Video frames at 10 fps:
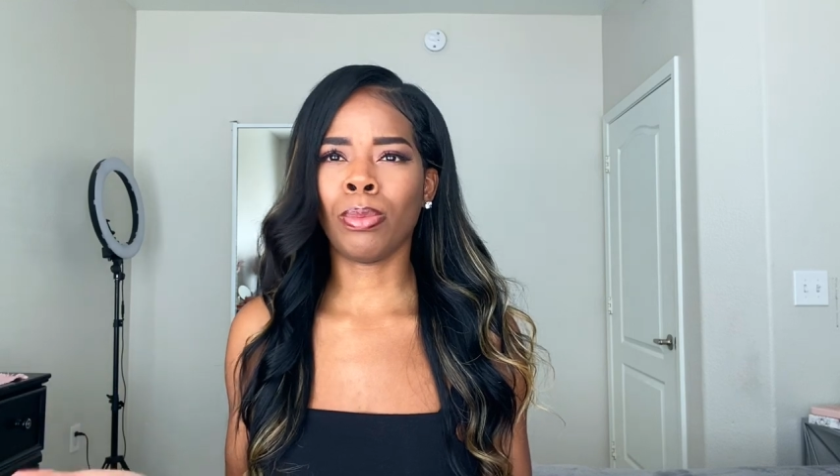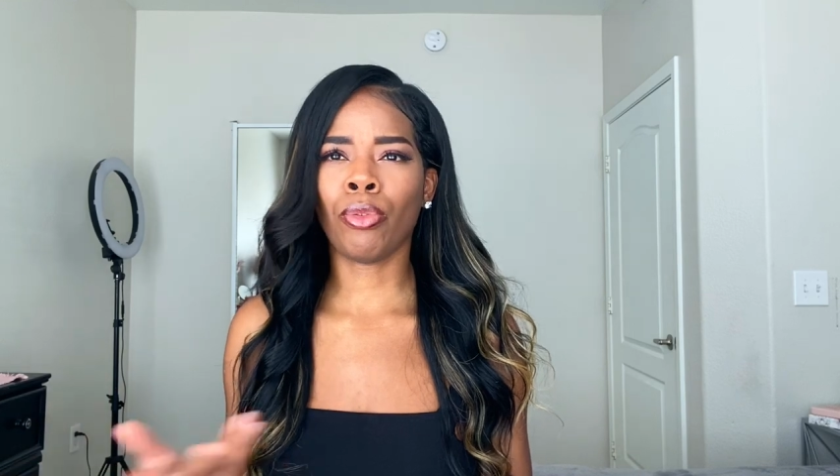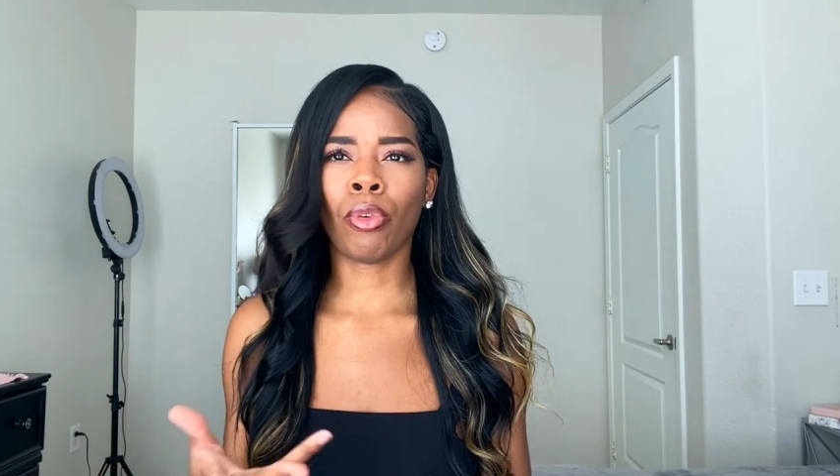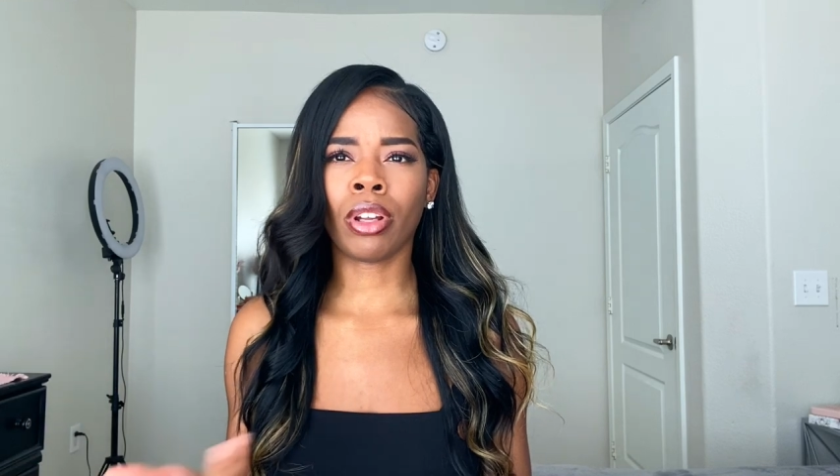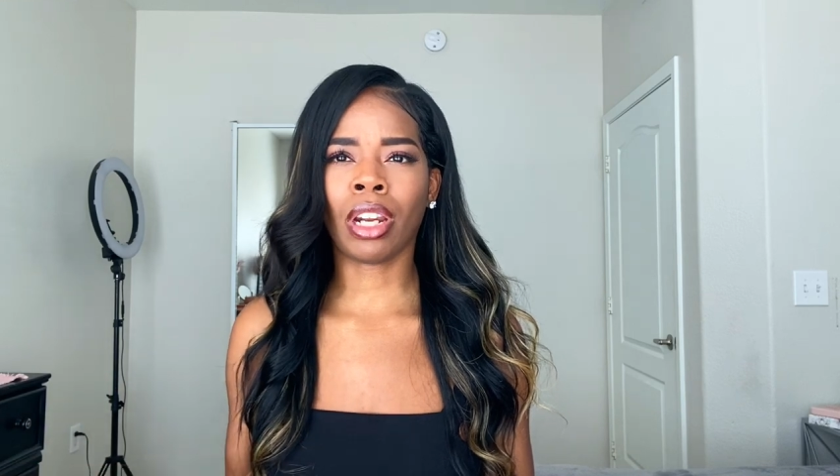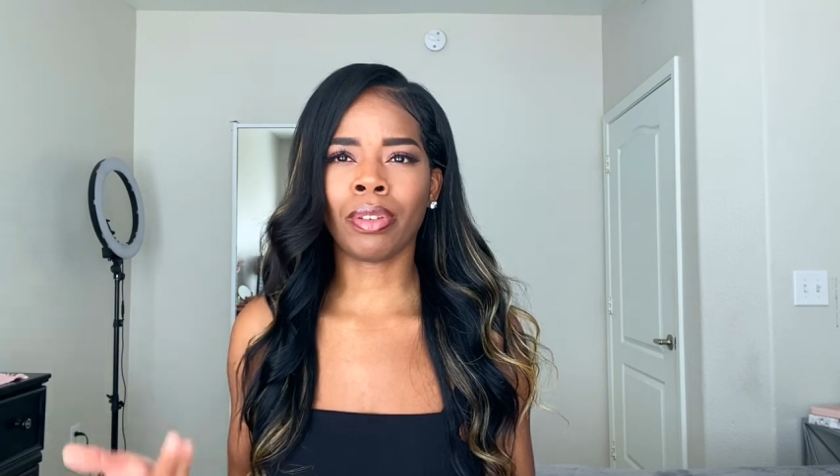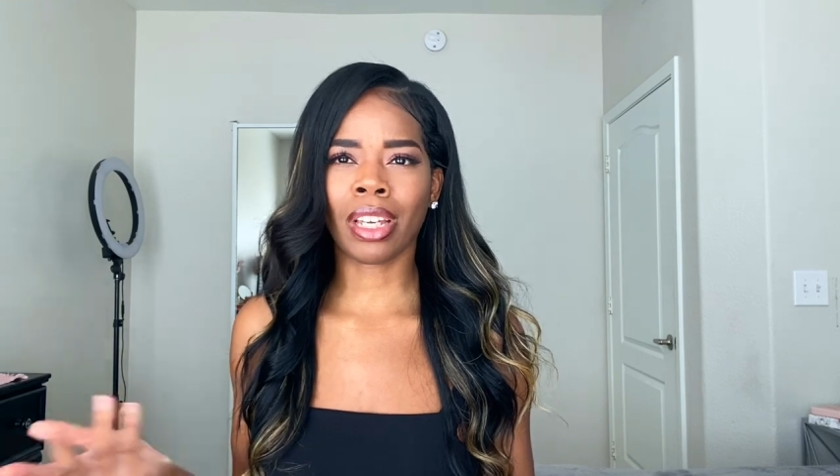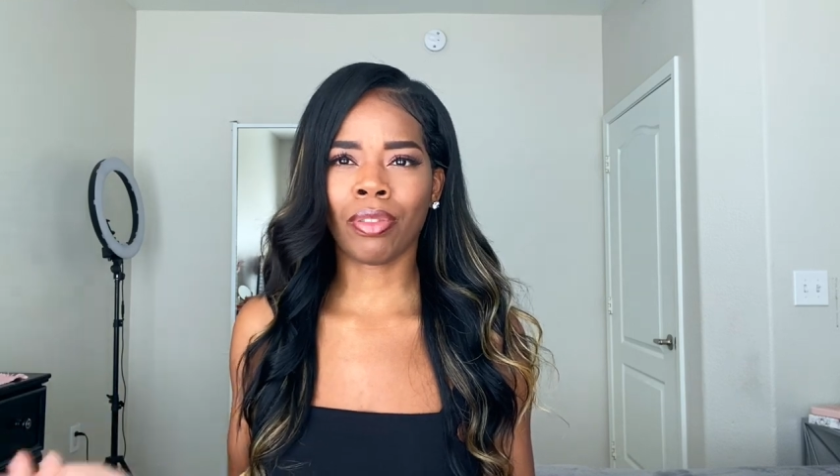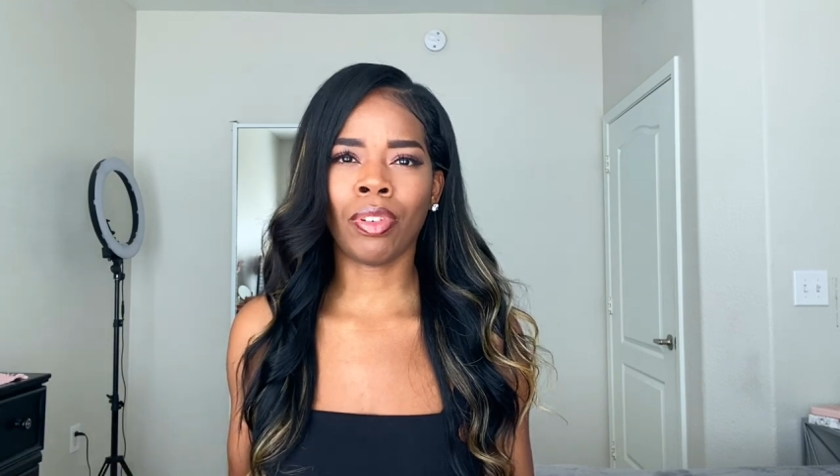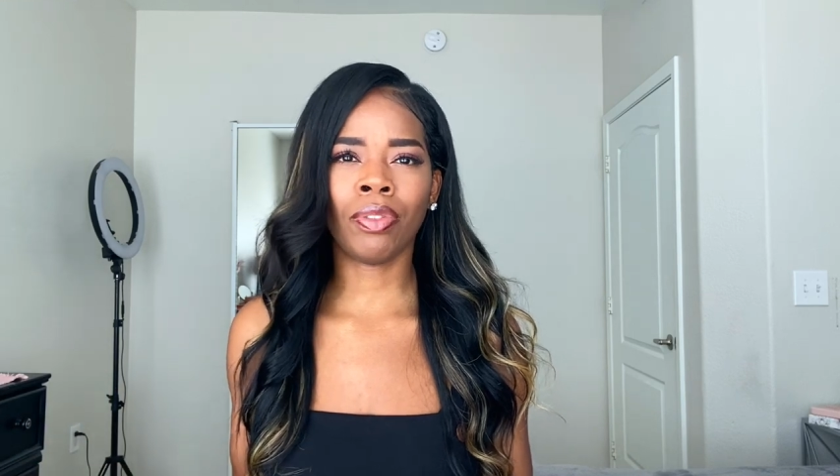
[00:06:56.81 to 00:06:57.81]
and before that it was
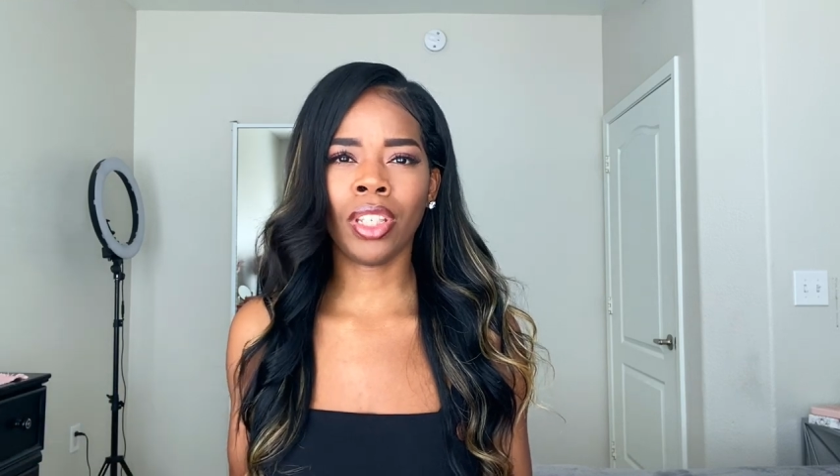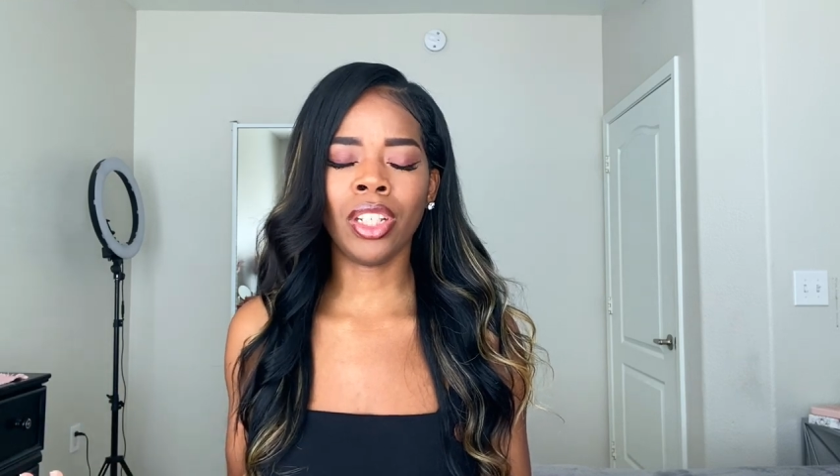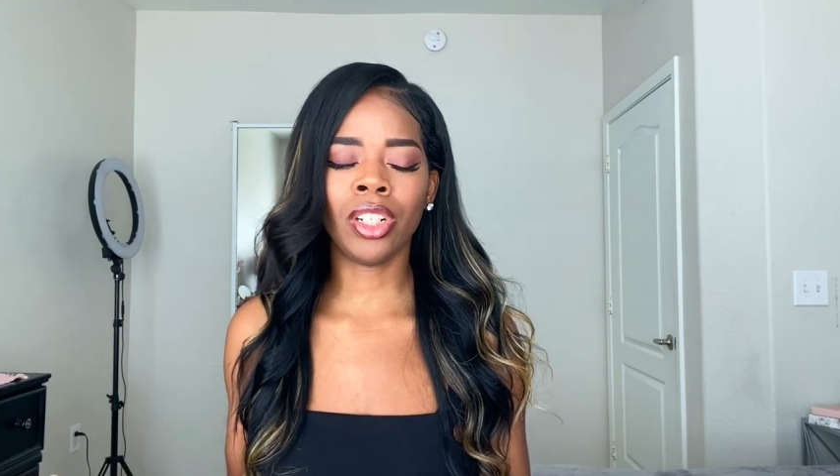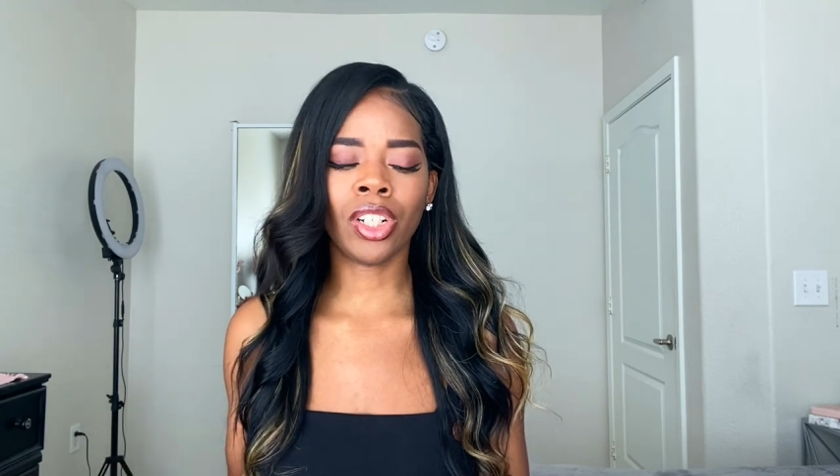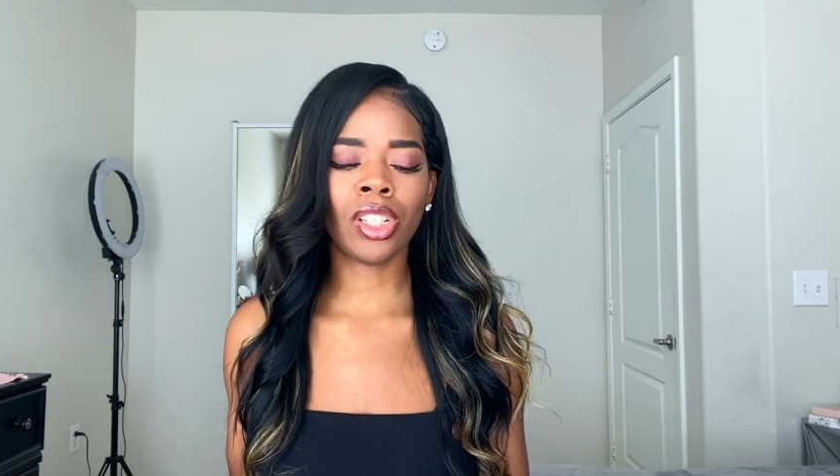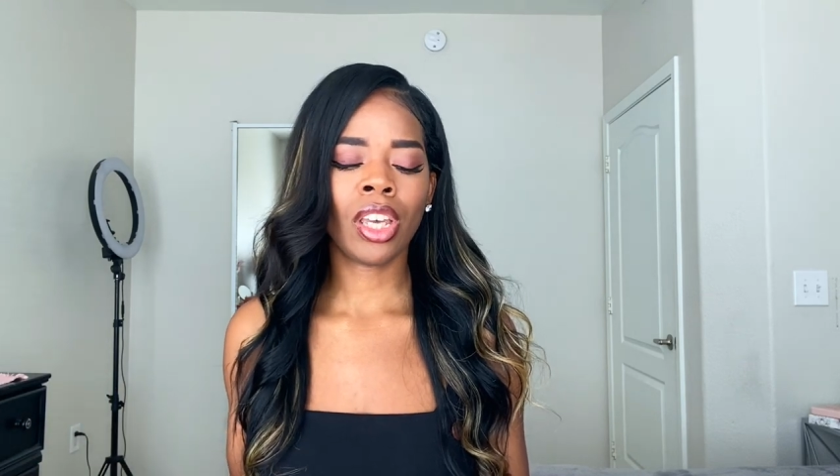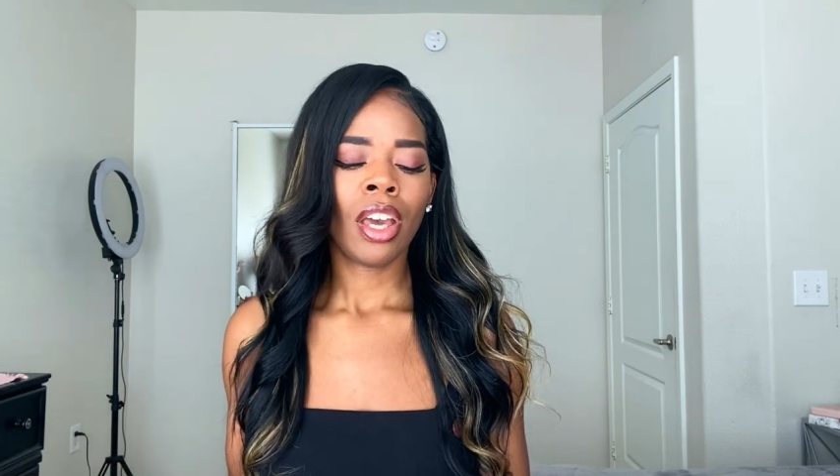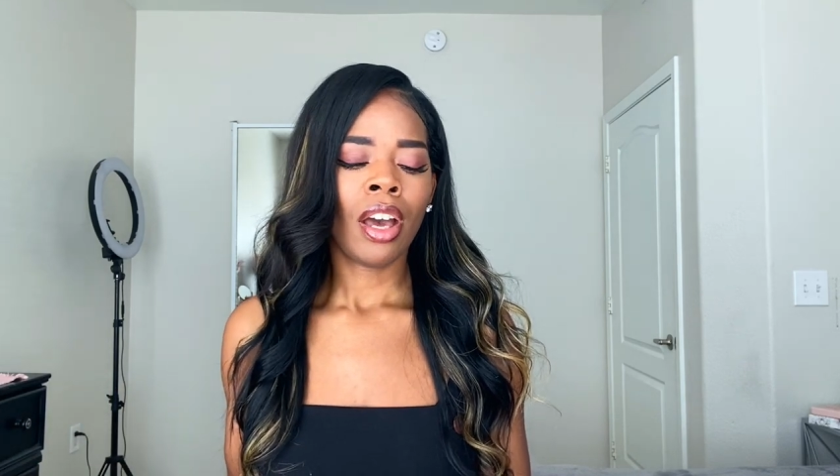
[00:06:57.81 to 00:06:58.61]
like 50 years.